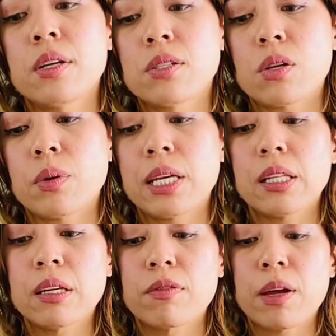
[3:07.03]
So
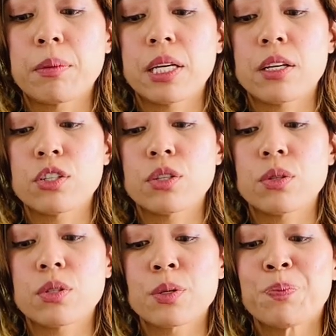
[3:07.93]
healing family
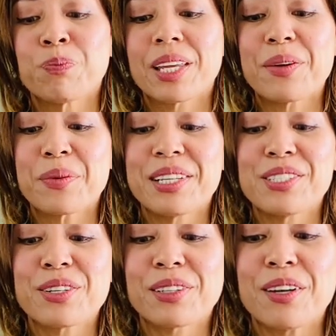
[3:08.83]
issues, it
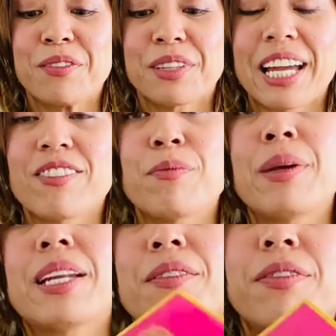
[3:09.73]
reads your love life
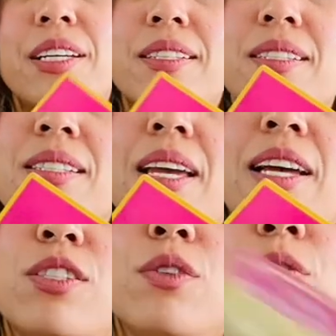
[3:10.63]
benefits
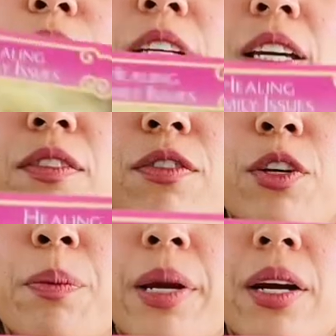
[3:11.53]
as you forgive
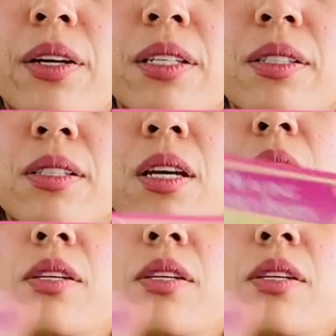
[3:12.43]
your parents.